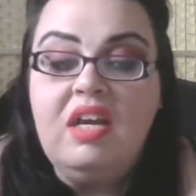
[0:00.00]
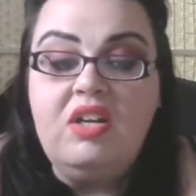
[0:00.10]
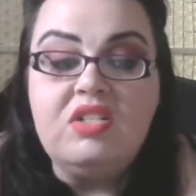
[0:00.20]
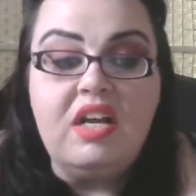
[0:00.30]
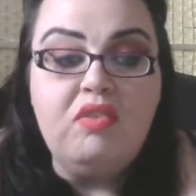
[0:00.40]

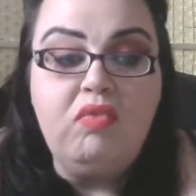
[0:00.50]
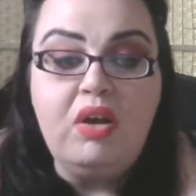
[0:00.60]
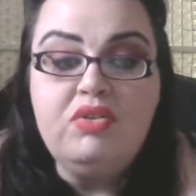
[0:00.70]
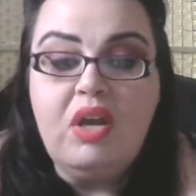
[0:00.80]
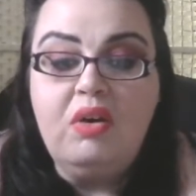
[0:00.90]
looks like a
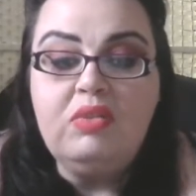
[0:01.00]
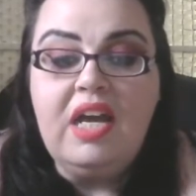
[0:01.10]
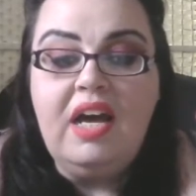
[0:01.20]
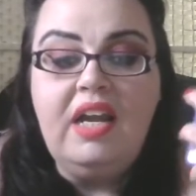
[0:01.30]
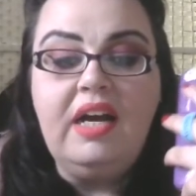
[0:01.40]
rose gold
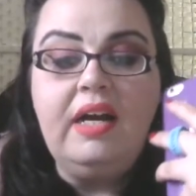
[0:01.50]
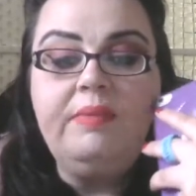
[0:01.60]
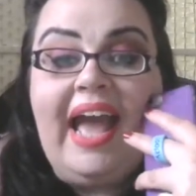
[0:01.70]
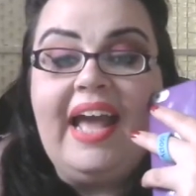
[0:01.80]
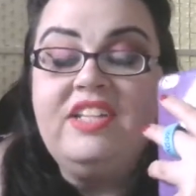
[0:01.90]
colour,
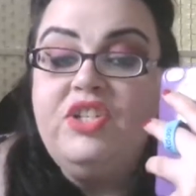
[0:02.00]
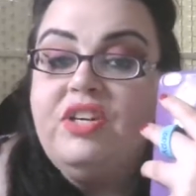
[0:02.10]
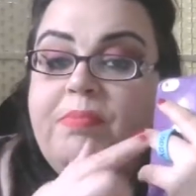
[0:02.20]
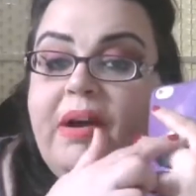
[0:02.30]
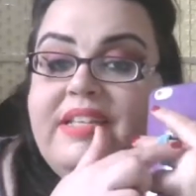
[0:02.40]
and you
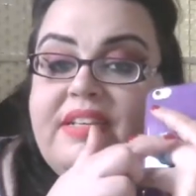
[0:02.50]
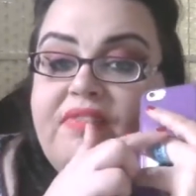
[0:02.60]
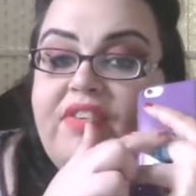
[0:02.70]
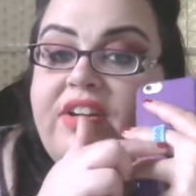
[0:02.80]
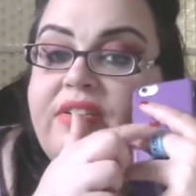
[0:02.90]
can buy
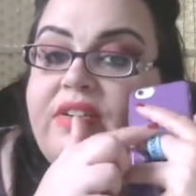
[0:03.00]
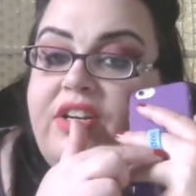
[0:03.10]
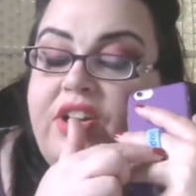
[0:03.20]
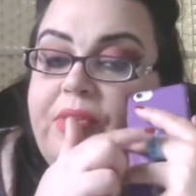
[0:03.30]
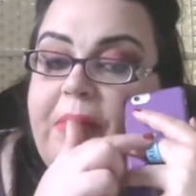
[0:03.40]
different
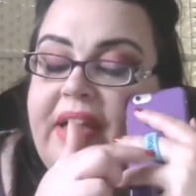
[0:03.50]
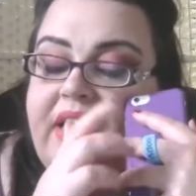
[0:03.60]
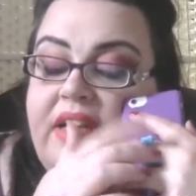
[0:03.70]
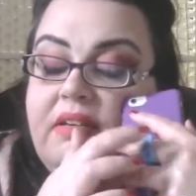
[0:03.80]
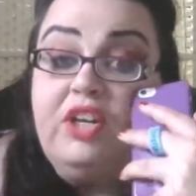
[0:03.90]

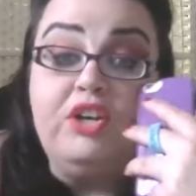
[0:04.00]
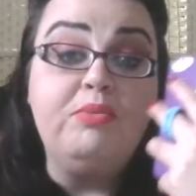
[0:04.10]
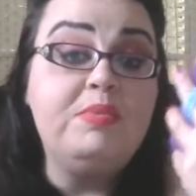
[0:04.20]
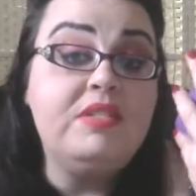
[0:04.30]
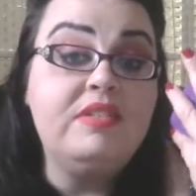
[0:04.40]
Loopy
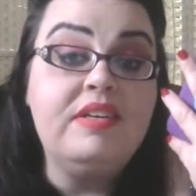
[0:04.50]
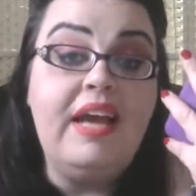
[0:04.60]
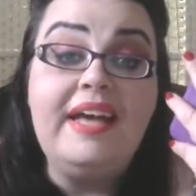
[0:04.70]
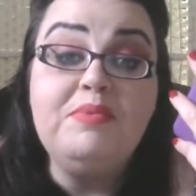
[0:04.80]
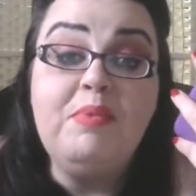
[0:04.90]
loops
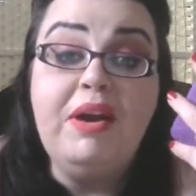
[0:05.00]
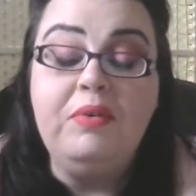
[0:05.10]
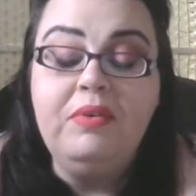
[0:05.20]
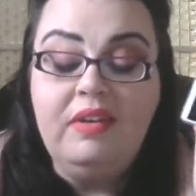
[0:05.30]
as well,